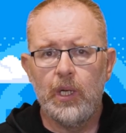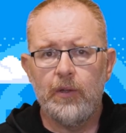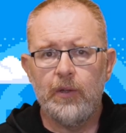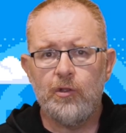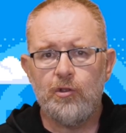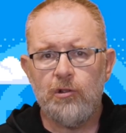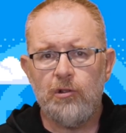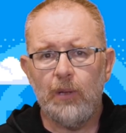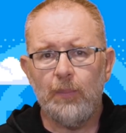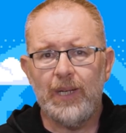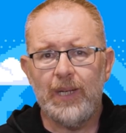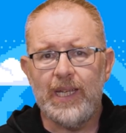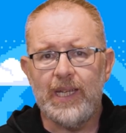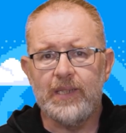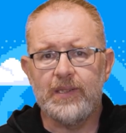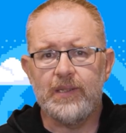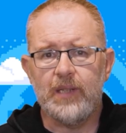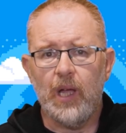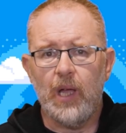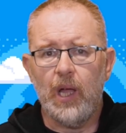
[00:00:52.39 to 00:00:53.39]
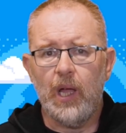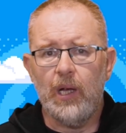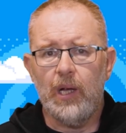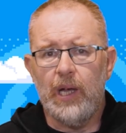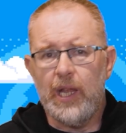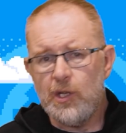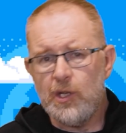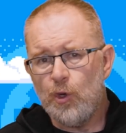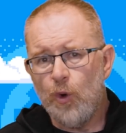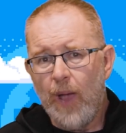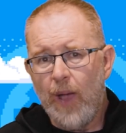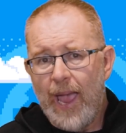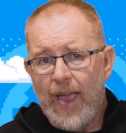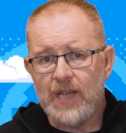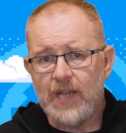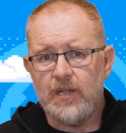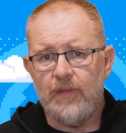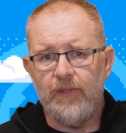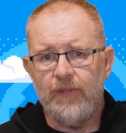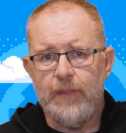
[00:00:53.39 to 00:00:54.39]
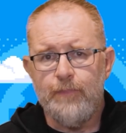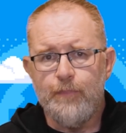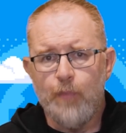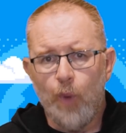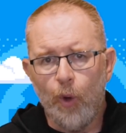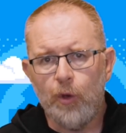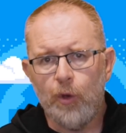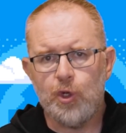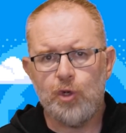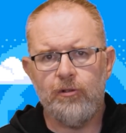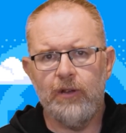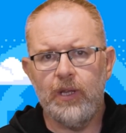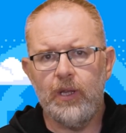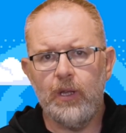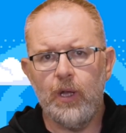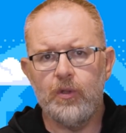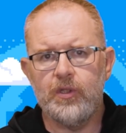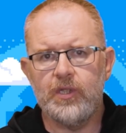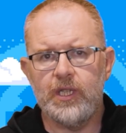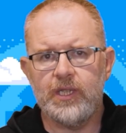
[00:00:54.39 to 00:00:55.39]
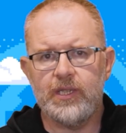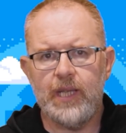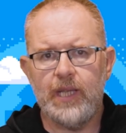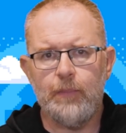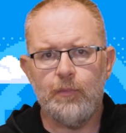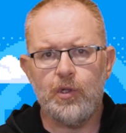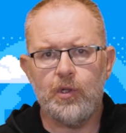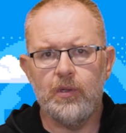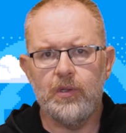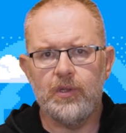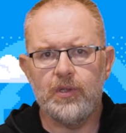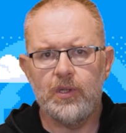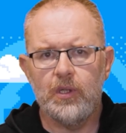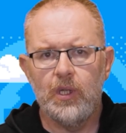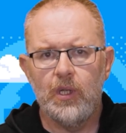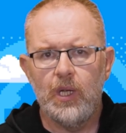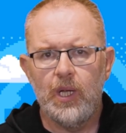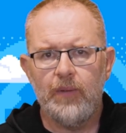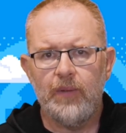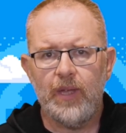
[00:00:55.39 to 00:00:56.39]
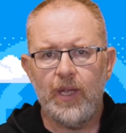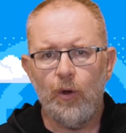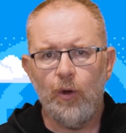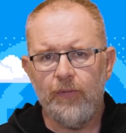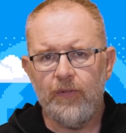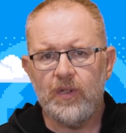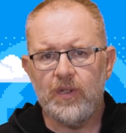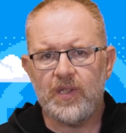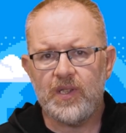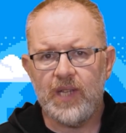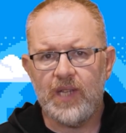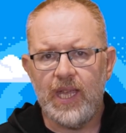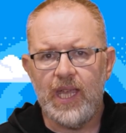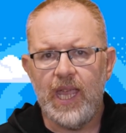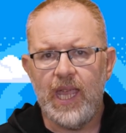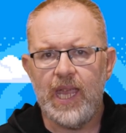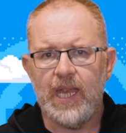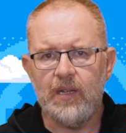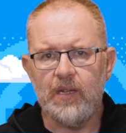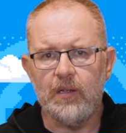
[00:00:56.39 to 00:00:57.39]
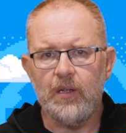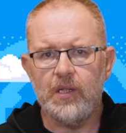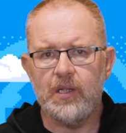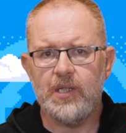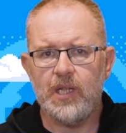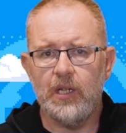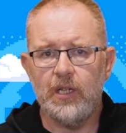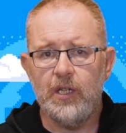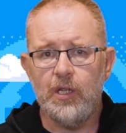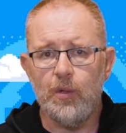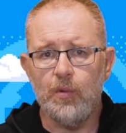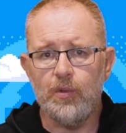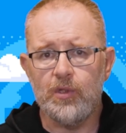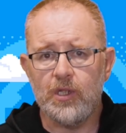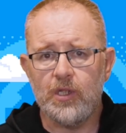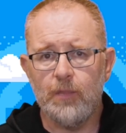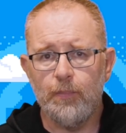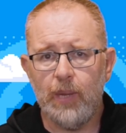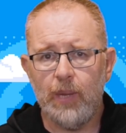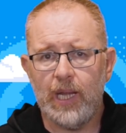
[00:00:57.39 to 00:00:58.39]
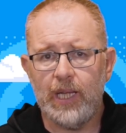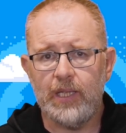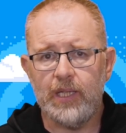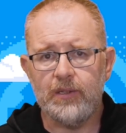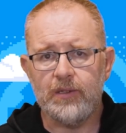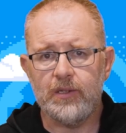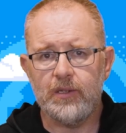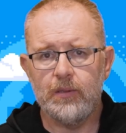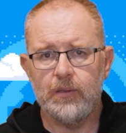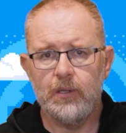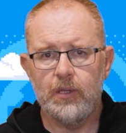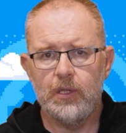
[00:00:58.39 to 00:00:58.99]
The trouble is, unless you're actively monitoring those exceptions, they often stay hidden until a user complains.